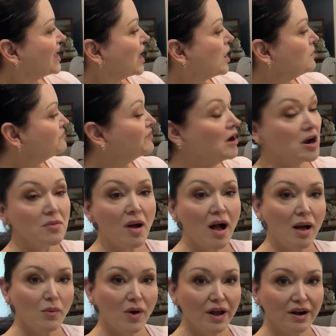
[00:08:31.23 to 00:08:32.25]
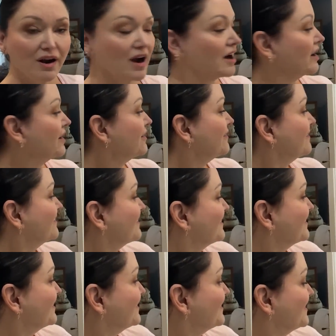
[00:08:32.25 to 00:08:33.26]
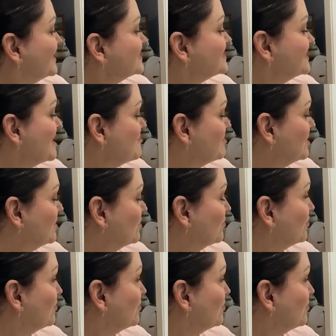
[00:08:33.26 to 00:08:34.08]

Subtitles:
Hope Farm hot water urn. Isn't that beautiful?